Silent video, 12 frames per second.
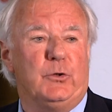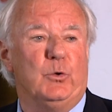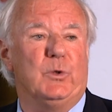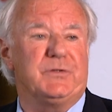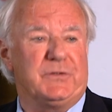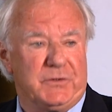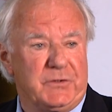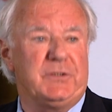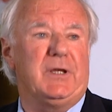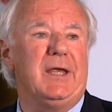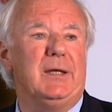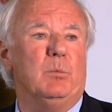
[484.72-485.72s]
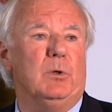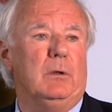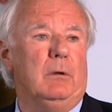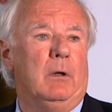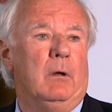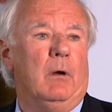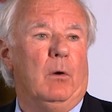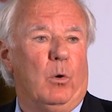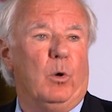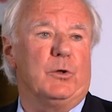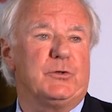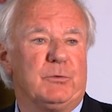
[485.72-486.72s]
to a sustainable
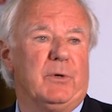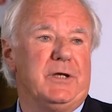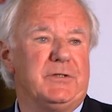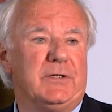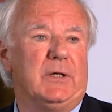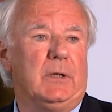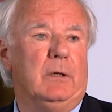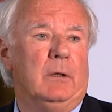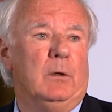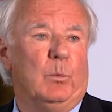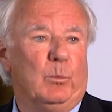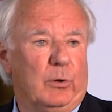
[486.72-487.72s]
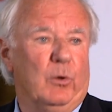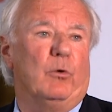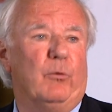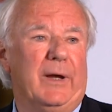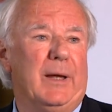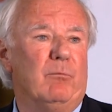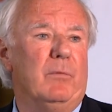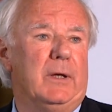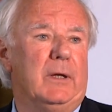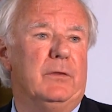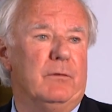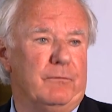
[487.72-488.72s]
horse racing program
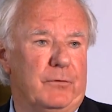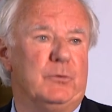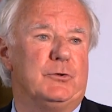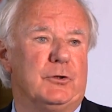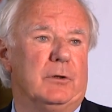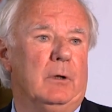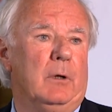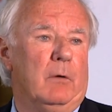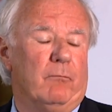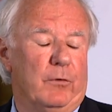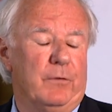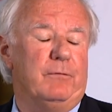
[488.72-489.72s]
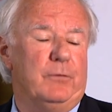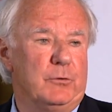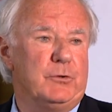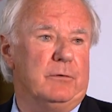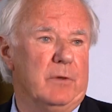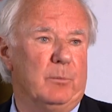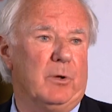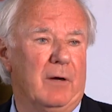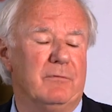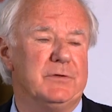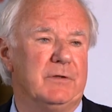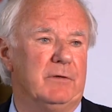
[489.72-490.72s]
in the future, for the future in the
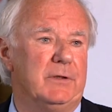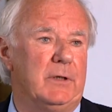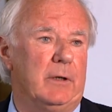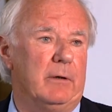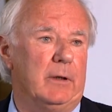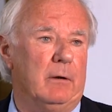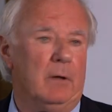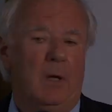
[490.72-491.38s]
province of Ontario.